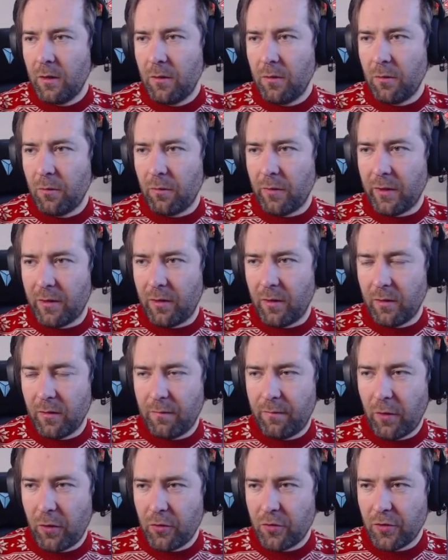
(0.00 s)
with the
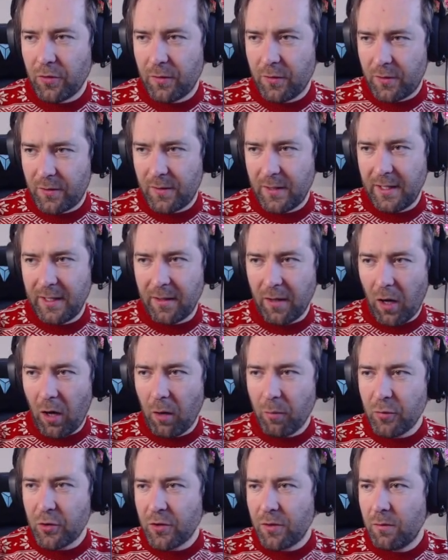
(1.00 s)
functions in the
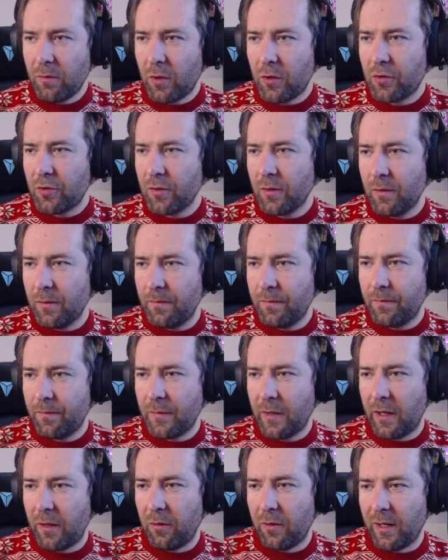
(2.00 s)
option module,
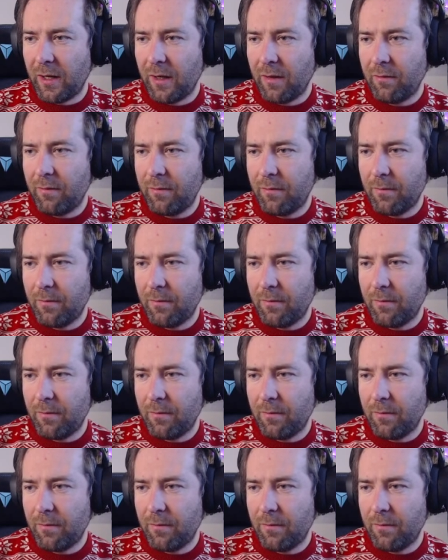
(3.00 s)
and you have